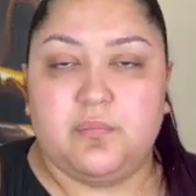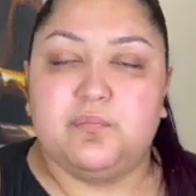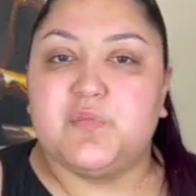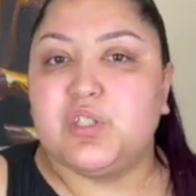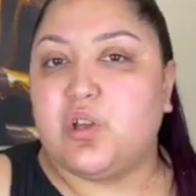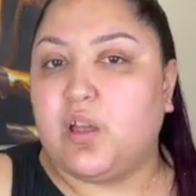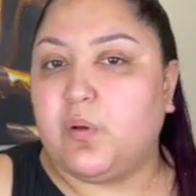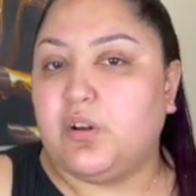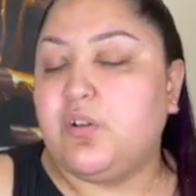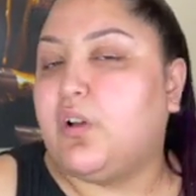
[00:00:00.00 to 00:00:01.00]
So I
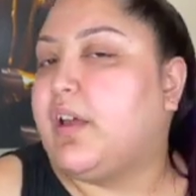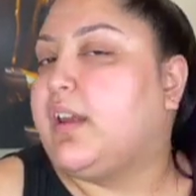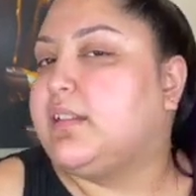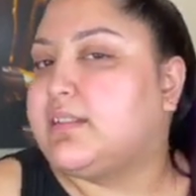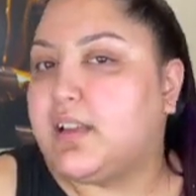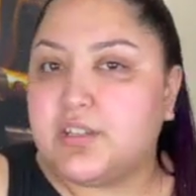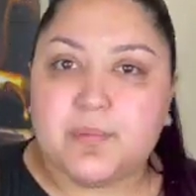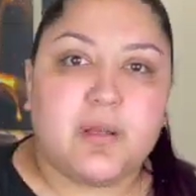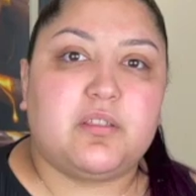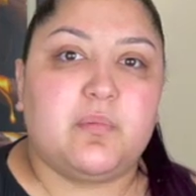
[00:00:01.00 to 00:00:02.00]
want to go ahead and touch
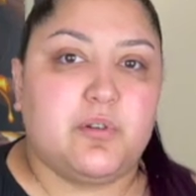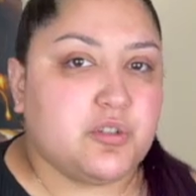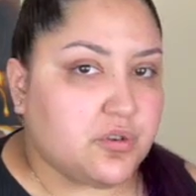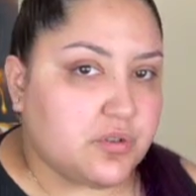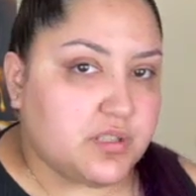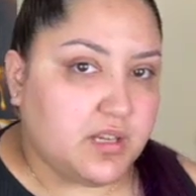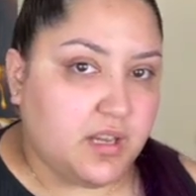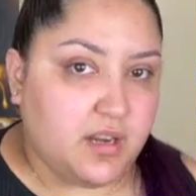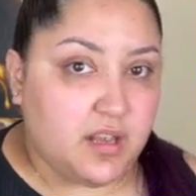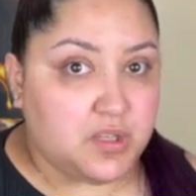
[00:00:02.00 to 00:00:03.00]
about the mature
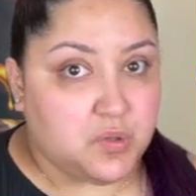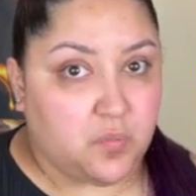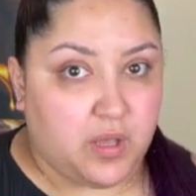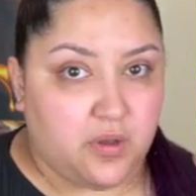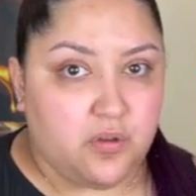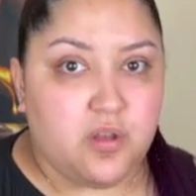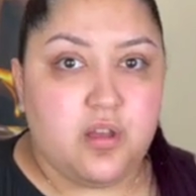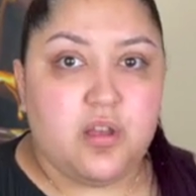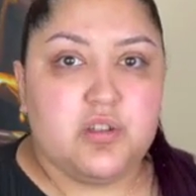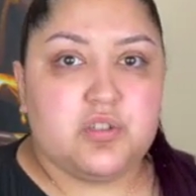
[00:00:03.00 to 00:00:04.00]
skin as well.
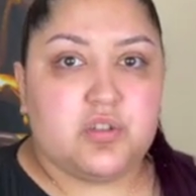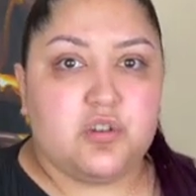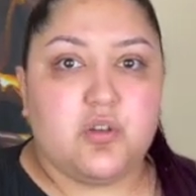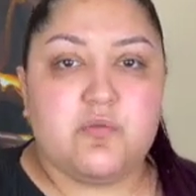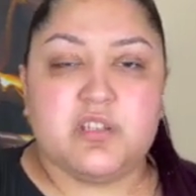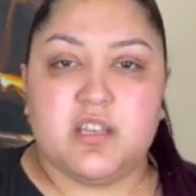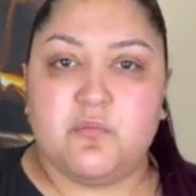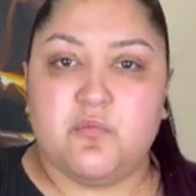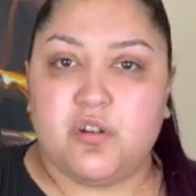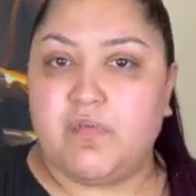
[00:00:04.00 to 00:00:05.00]
So you'll see
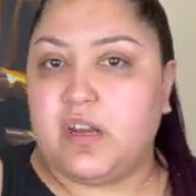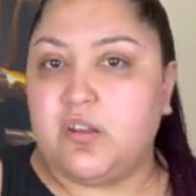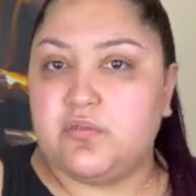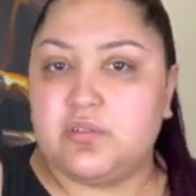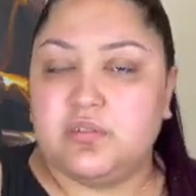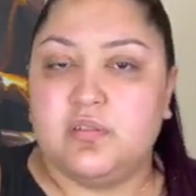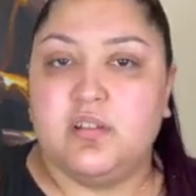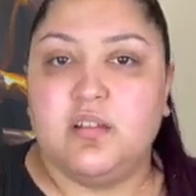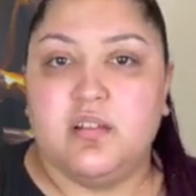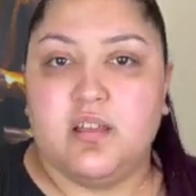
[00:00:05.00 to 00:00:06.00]
more videos,
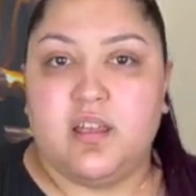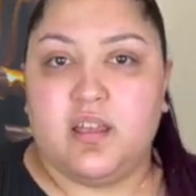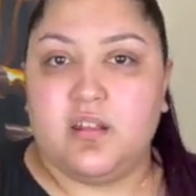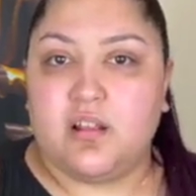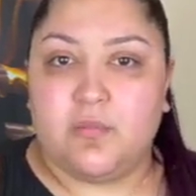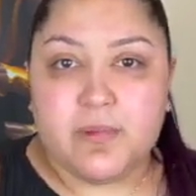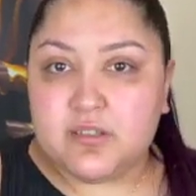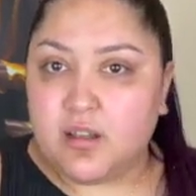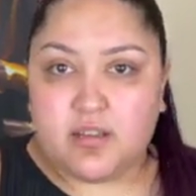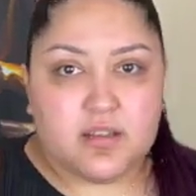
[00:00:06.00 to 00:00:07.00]
and I'll be
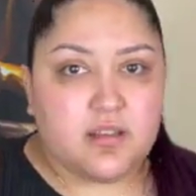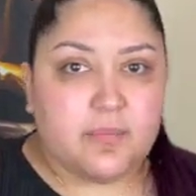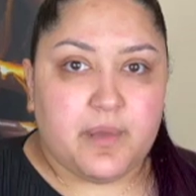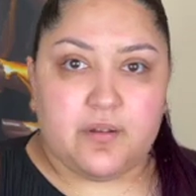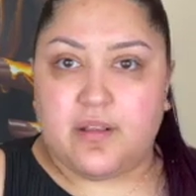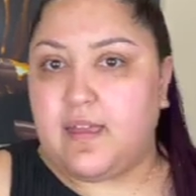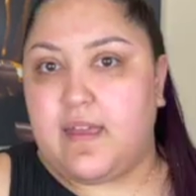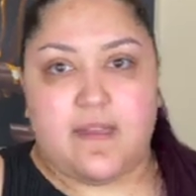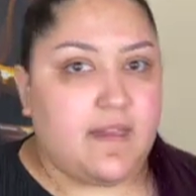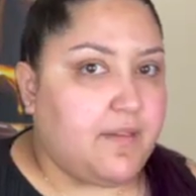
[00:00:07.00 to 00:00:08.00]
talking about
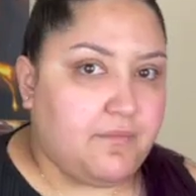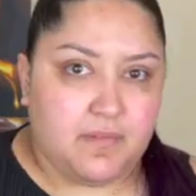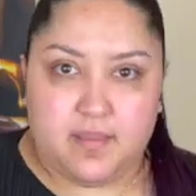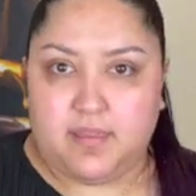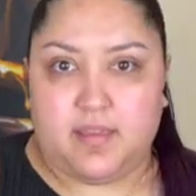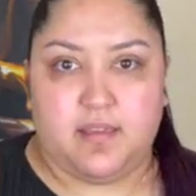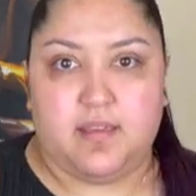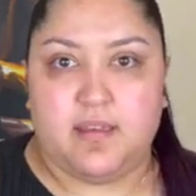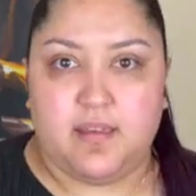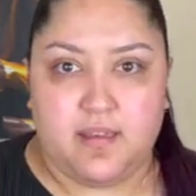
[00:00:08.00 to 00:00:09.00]
everything
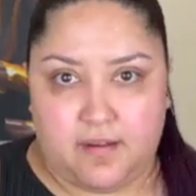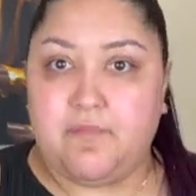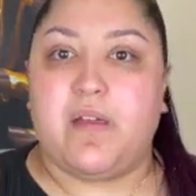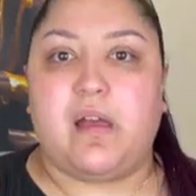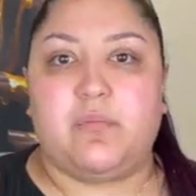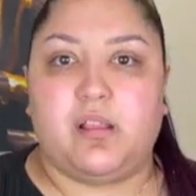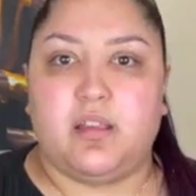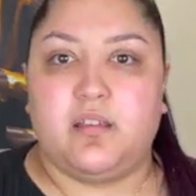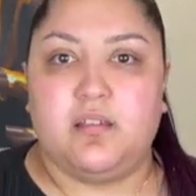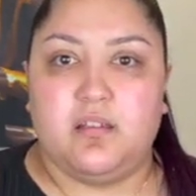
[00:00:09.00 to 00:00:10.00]
in a family.